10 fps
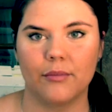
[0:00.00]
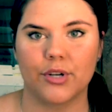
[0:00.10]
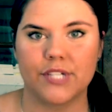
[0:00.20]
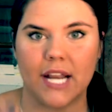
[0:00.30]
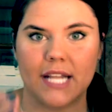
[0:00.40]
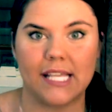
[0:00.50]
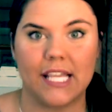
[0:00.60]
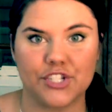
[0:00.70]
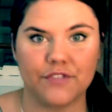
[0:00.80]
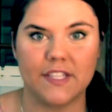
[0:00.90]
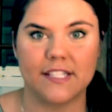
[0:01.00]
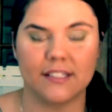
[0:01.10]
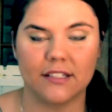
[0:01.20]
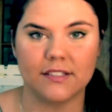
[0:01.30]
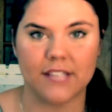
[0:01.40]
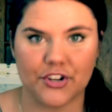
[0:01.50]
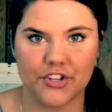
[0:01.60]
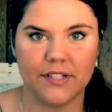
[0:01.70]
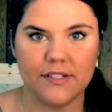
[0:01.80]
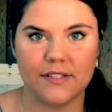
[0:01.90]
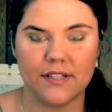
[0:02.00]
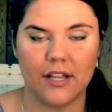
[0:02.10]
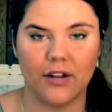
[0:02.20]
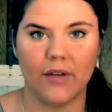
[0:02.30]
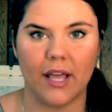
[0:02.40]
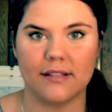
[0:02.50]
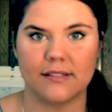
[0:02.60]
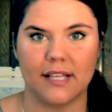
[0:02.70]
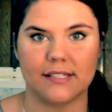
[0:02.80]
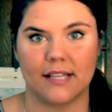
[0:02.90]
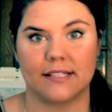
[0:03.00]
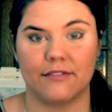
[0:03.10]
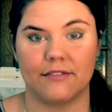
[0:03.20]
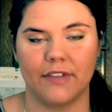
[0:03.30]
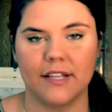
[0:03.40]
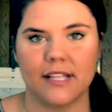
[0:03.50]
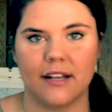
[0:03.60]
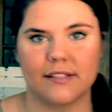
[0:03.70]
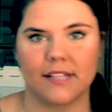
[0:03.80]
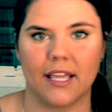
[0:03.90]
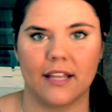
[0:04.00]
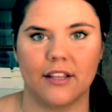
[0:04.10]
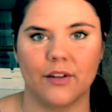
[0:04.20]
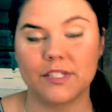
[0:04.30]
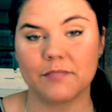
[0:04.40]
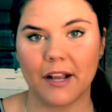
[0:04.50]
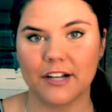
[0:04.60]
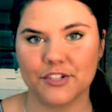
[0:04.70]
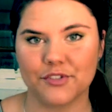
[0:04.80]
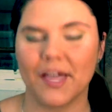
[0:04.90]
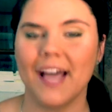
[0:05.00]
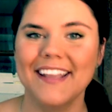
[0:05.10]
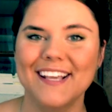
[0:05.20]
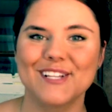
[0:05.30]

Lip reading: pertaining to each of these little sections, you know, as I see fit and as I get, you know, inspired to do that.